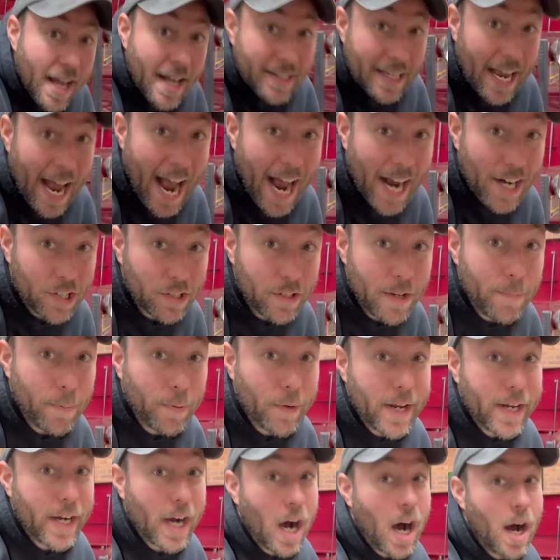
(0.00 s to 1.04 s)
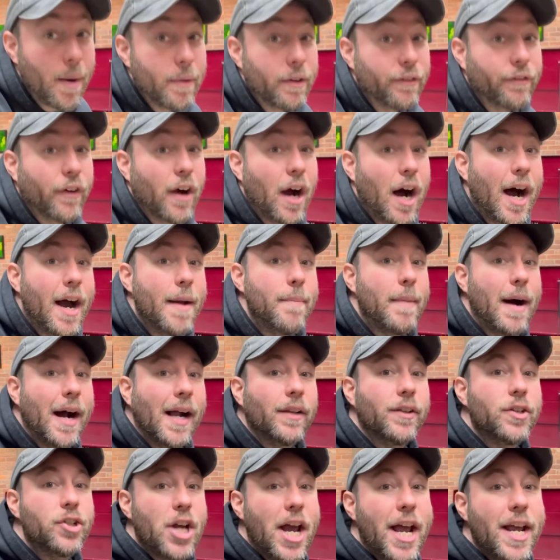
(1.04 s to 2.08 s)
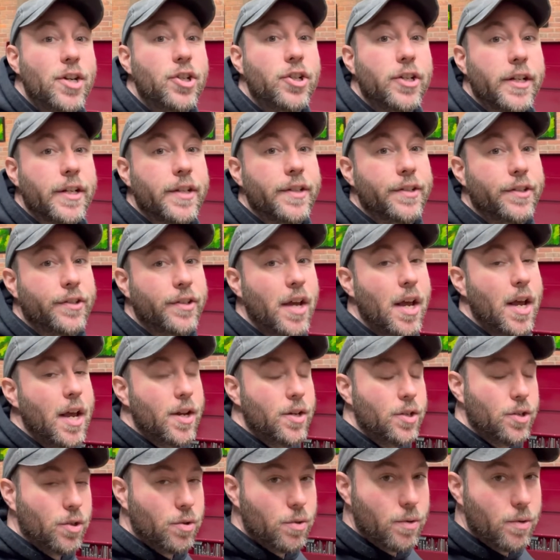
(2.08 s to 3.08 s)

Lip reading: It's actually pretty common for high mileage engines to